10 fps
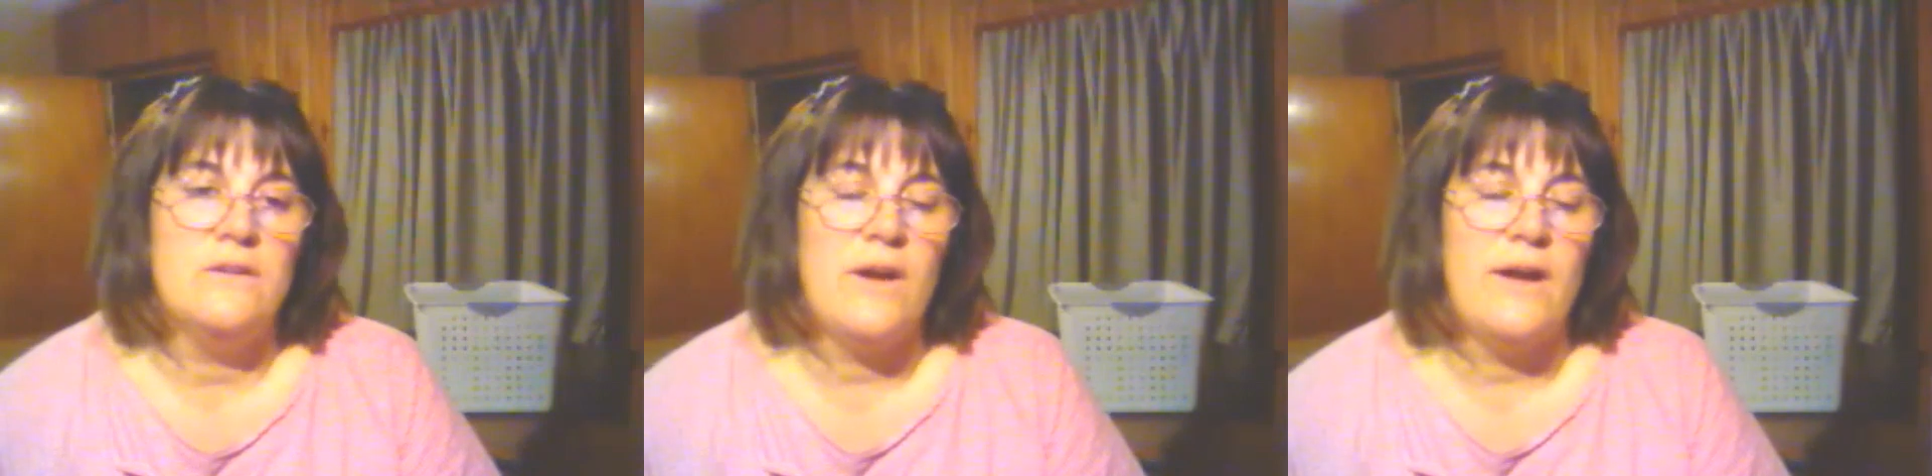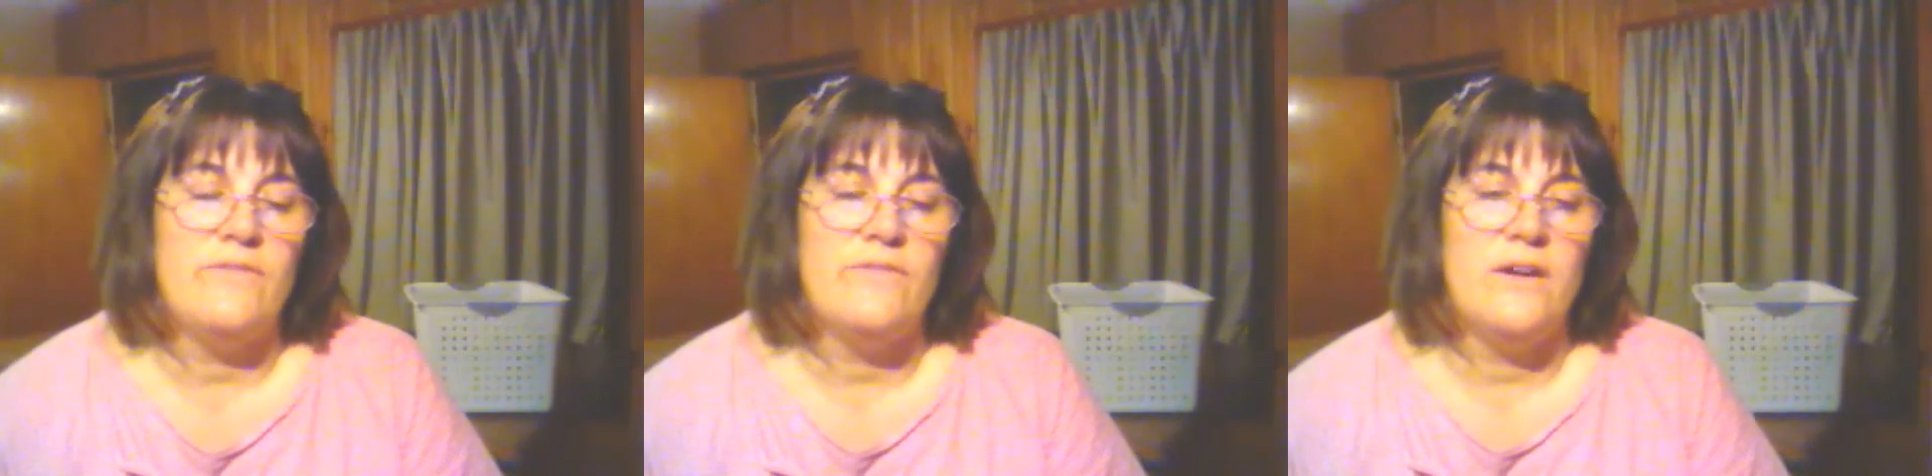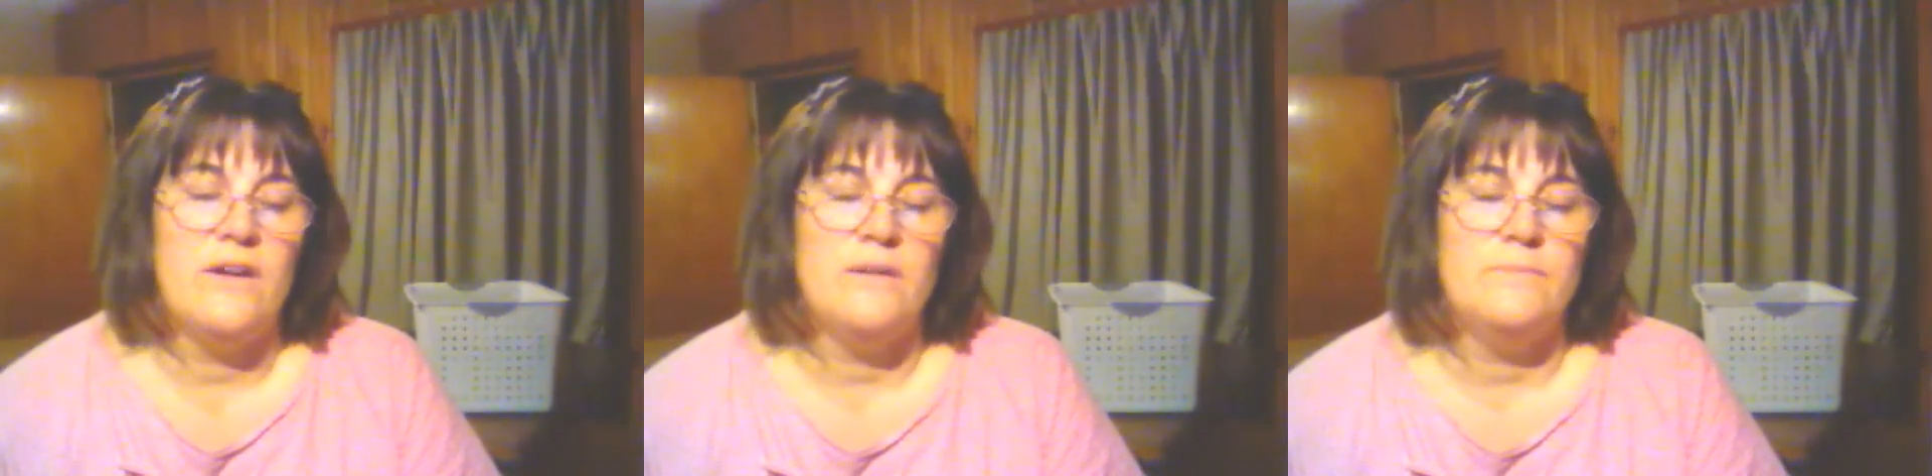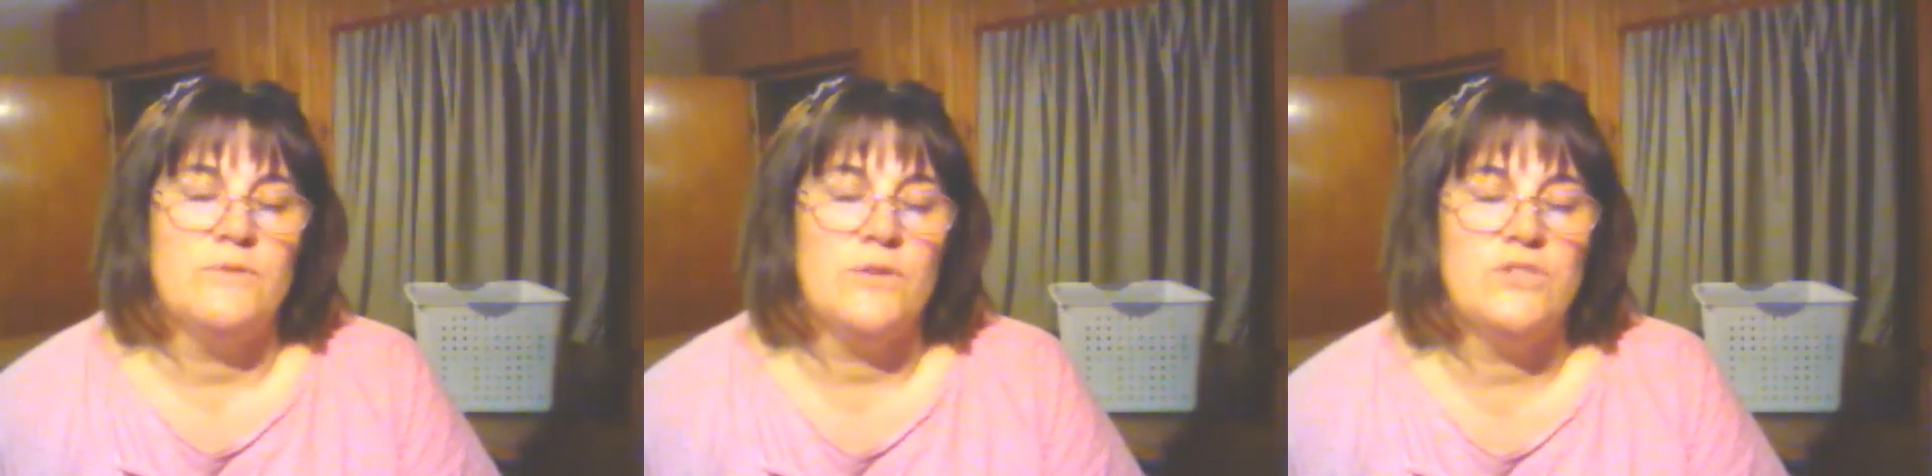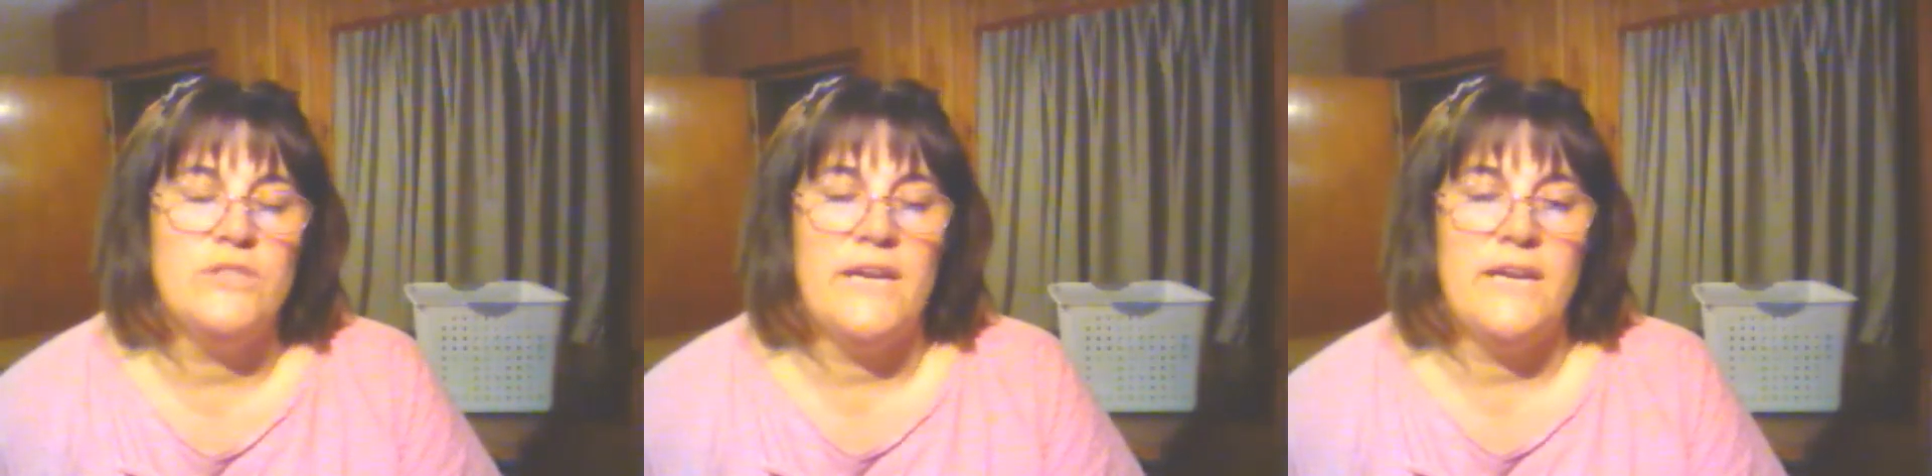craft,
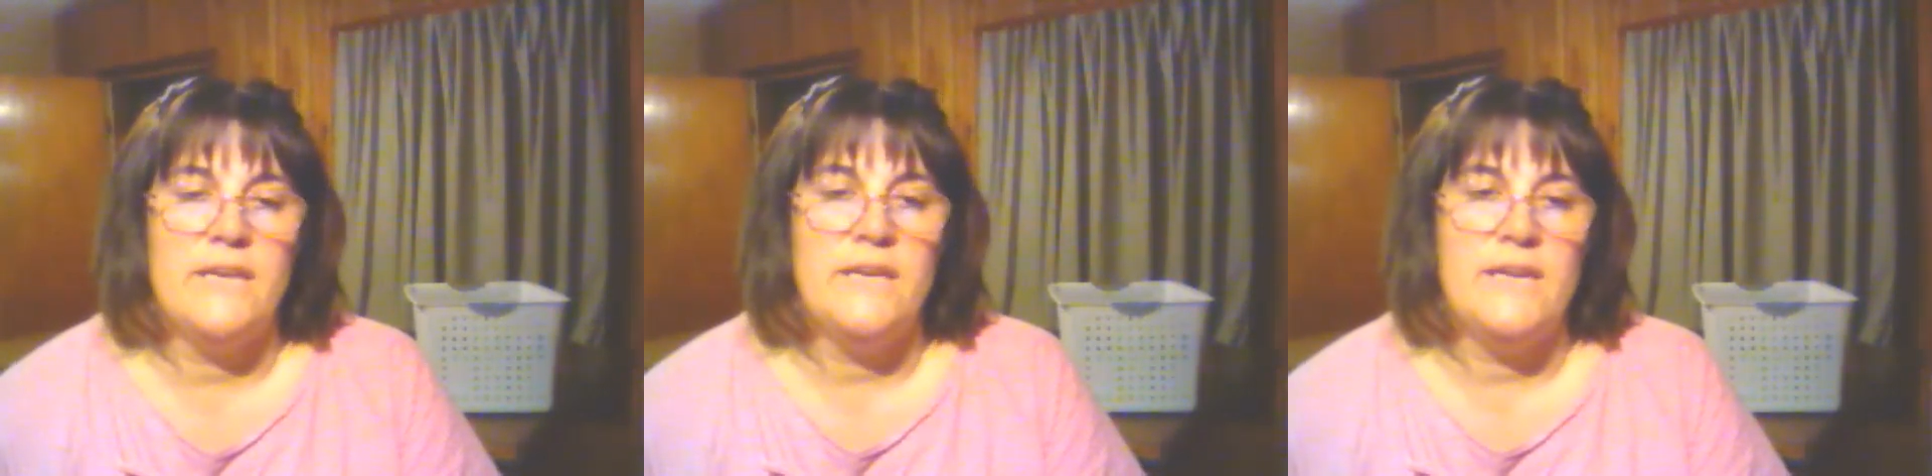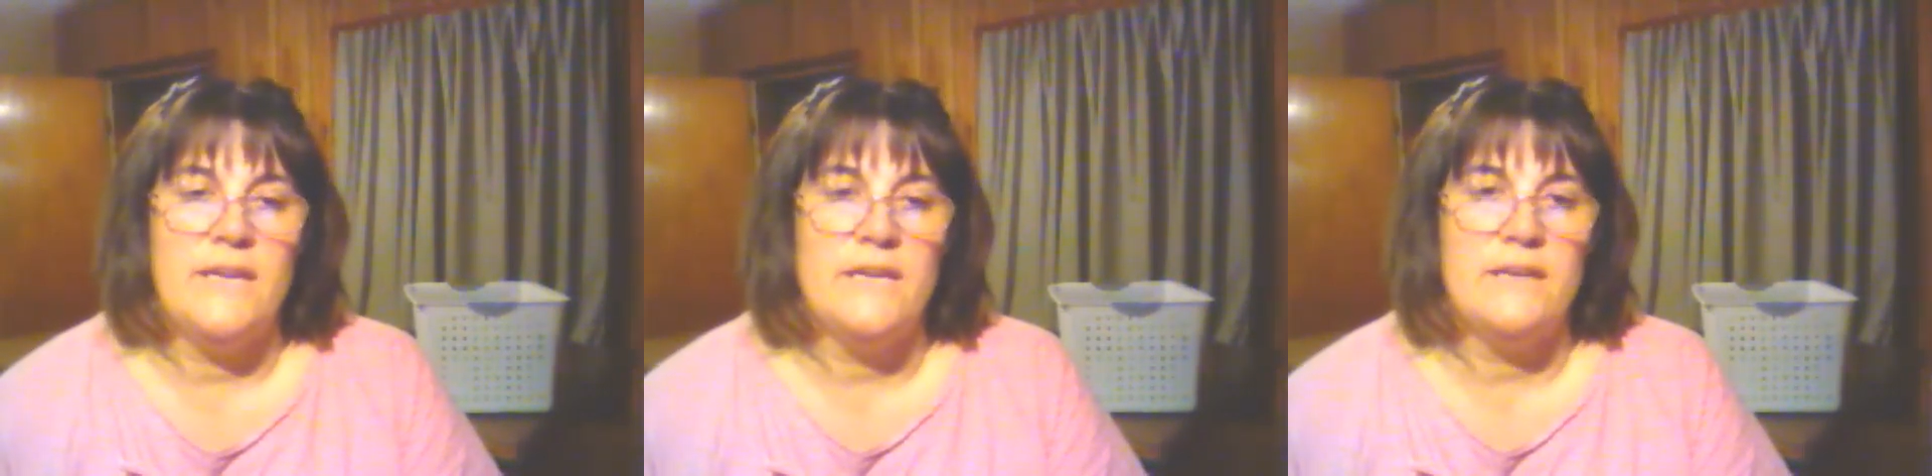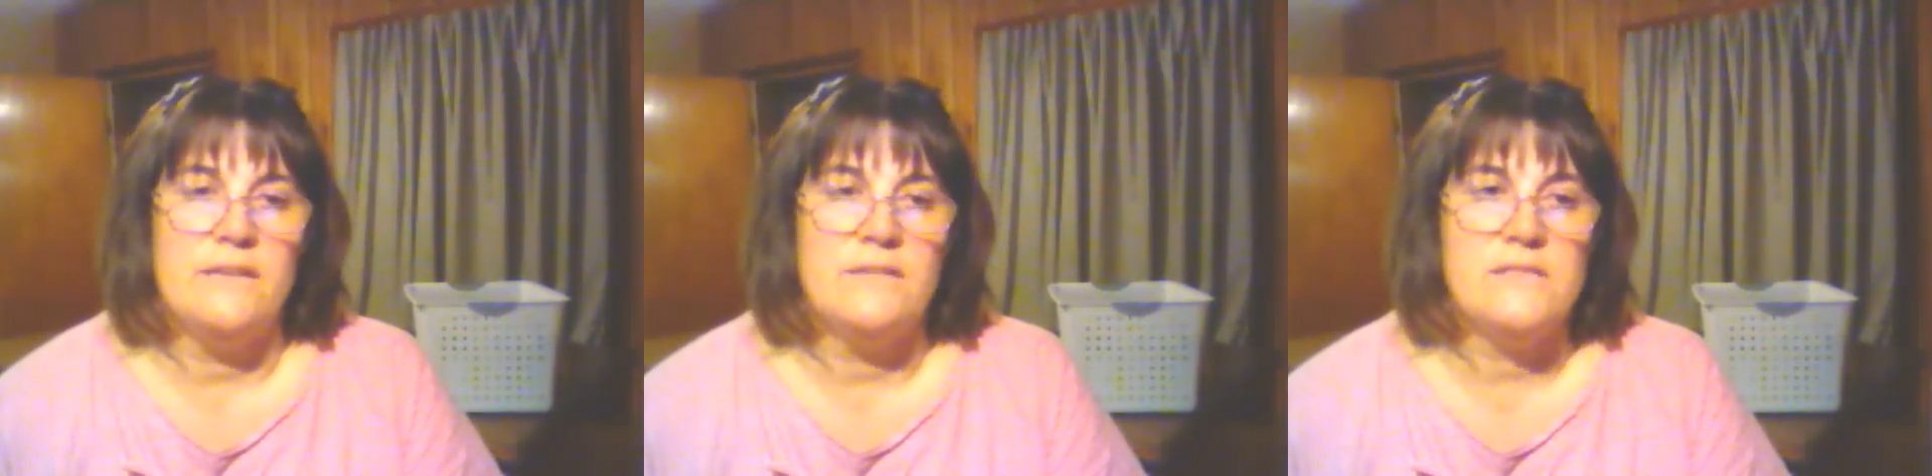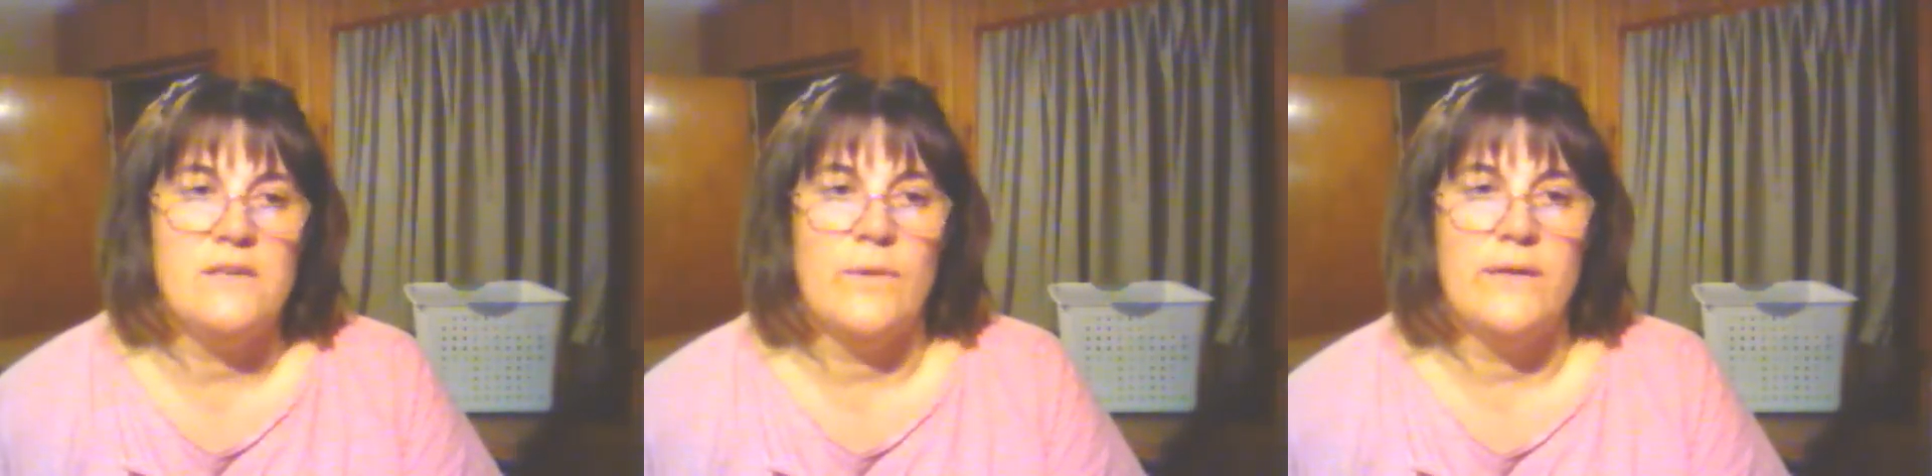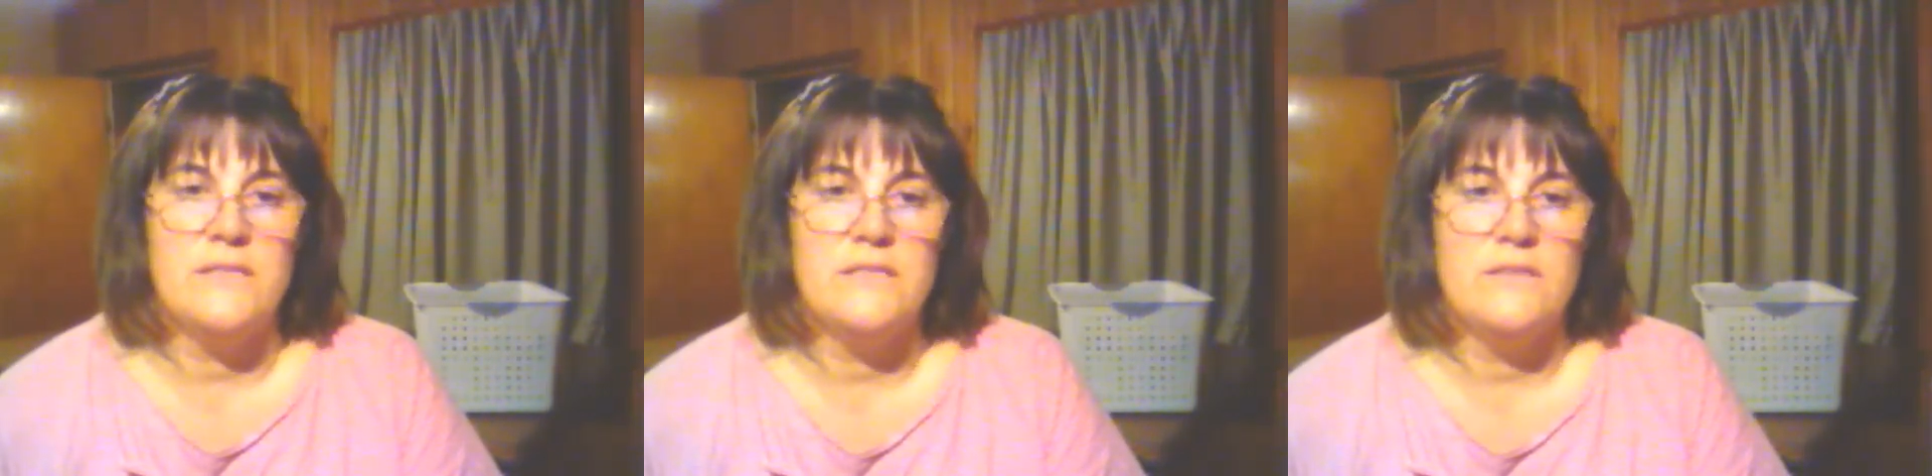crocheting and knitting and
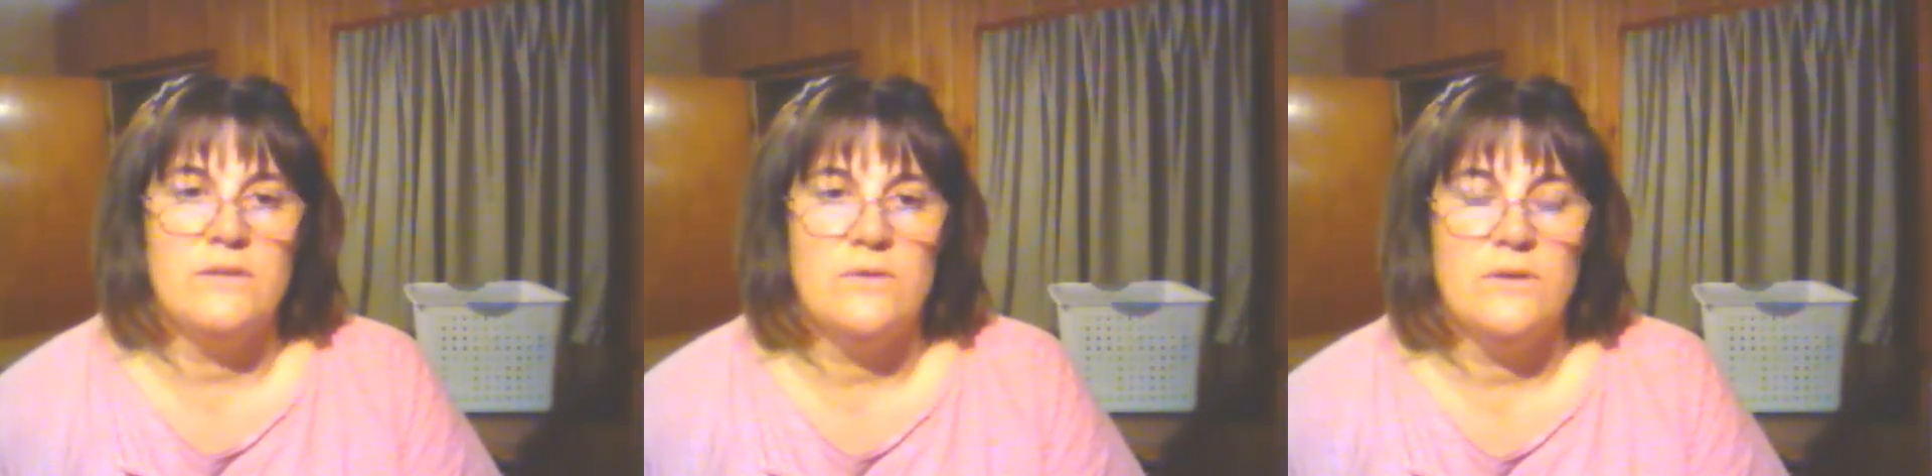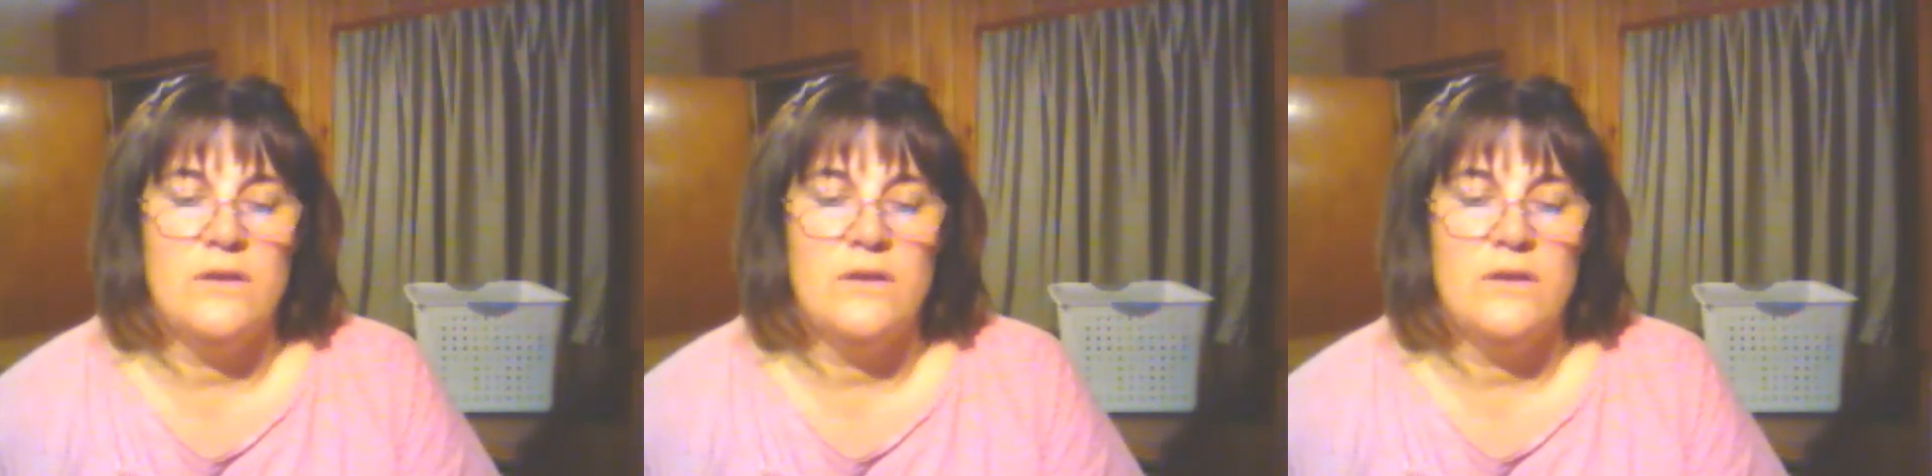sewing to do.